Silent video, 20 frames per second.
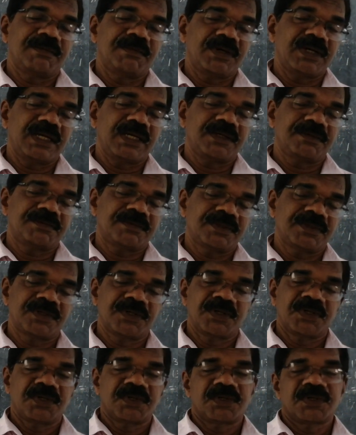Above
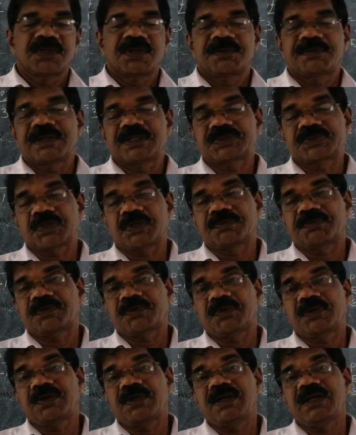it, first
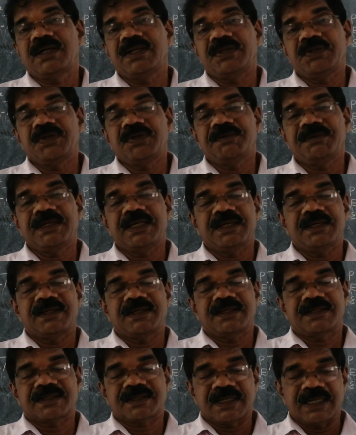of all, you
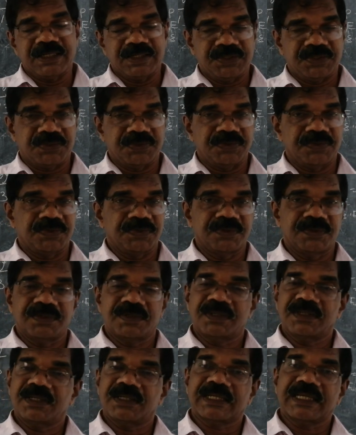may try to
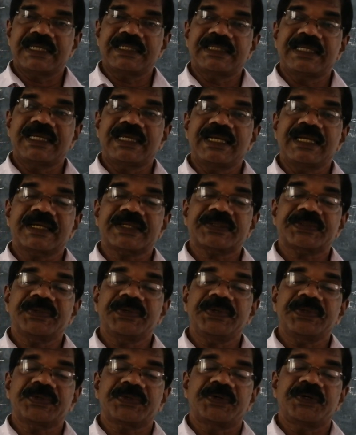write the
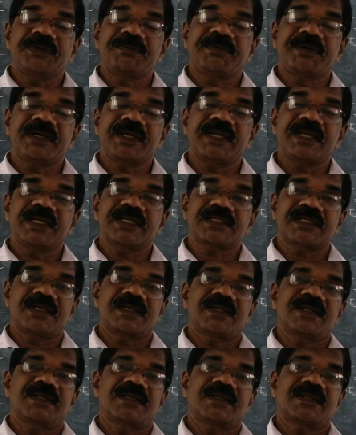electron
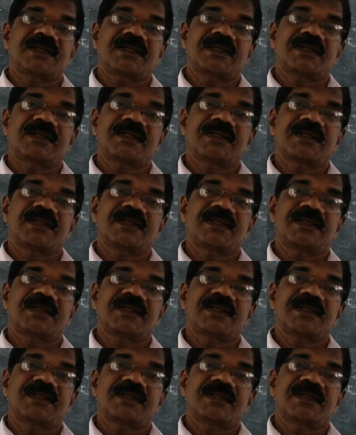configuration.